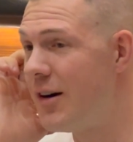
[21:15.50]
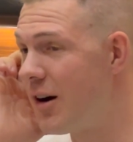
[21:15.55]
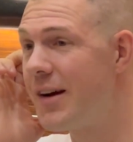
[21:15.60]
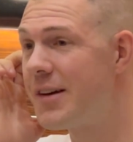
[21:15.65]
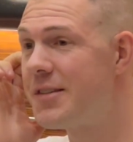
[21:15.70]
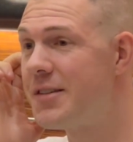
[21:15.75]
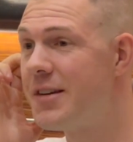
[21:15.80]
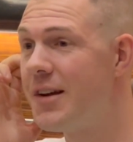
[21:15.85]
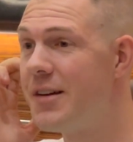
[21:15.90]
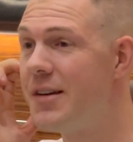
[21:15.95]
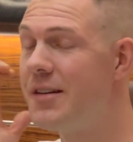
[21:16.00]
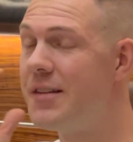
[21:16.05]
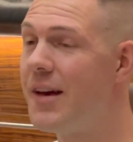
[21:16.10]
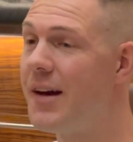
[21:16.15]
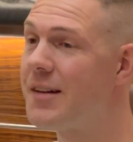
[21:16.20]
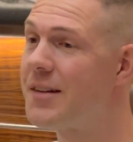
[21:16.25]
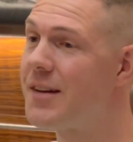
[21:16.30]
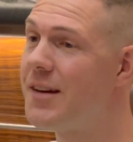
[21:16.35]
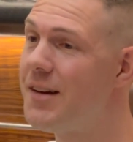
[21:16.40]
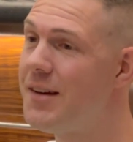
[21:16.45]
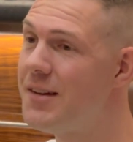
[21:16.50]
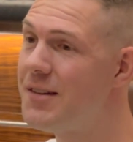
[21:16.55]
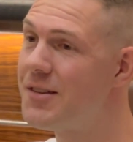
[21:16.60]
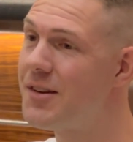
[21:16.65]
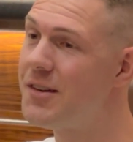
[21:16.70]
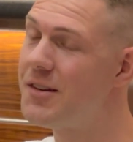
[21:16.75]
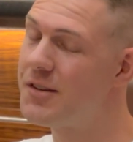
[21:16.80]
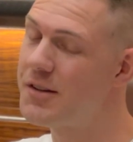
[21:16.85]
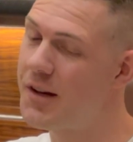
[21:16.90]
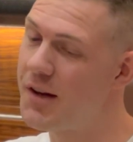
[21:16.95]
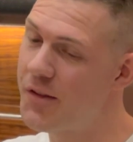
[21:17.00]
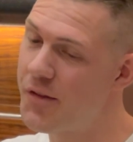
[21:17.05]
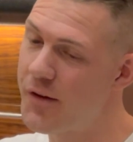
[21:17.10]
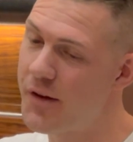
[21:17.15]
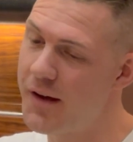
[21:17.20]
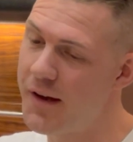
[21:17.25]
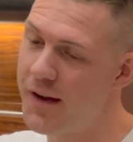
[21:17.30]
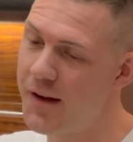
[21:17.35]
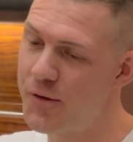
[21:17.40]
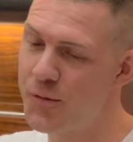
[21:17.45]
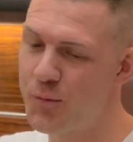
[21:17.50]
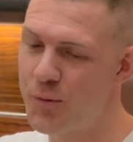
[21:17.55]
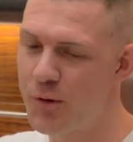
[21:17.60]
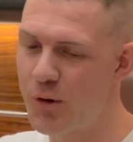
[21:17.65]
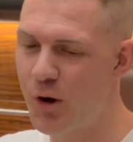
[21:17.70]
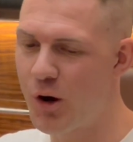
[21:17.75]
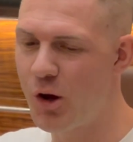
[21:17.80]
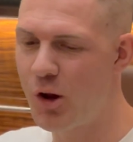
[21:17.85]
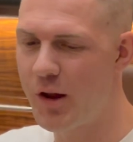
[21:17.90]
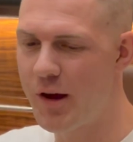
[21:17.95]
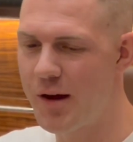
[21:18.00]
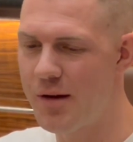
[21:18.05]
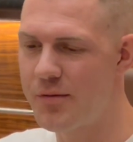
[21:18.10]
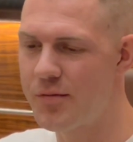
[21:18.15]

an accident in that case. On the other hand, we all